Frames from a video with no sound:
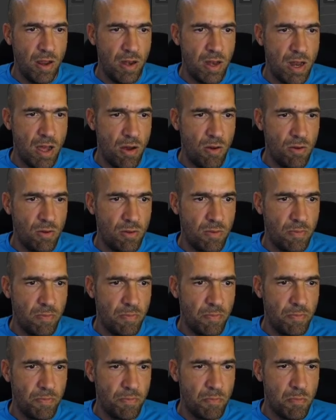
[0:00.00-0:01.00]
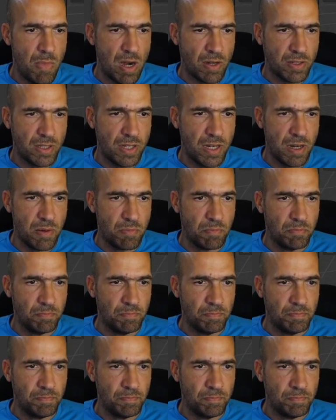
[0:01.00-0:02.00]
And now mark seam.
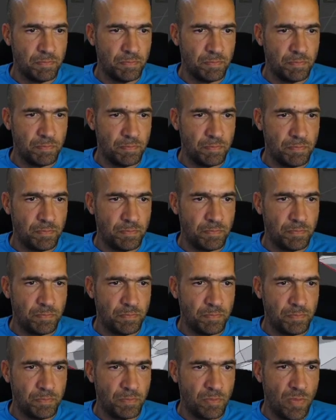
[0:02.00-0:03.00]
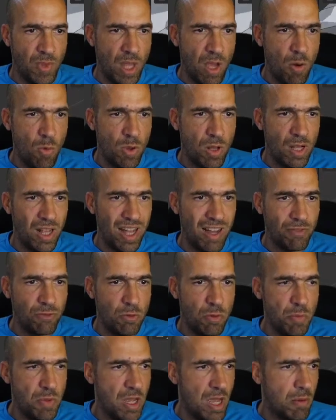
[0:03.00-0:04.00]
Now we'll
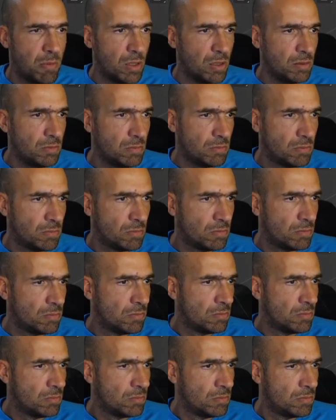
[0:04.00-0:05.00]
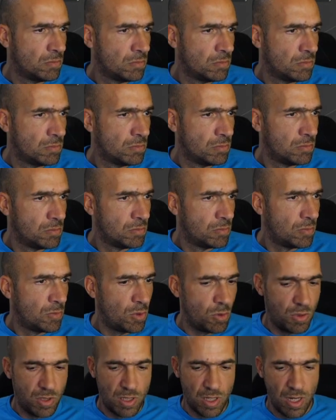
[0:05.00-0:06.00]
have to be able
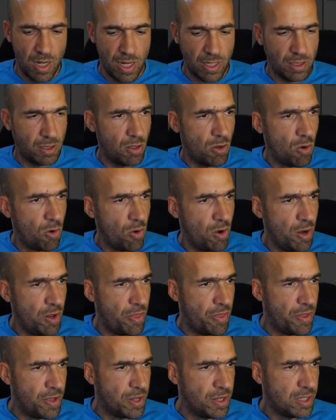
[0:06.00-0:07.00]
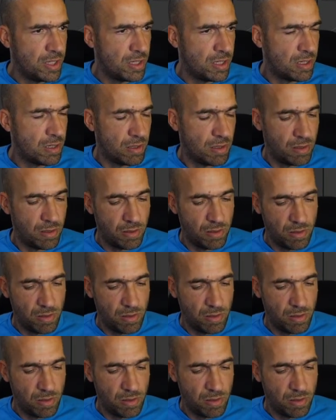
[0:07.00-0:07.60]
to select only this,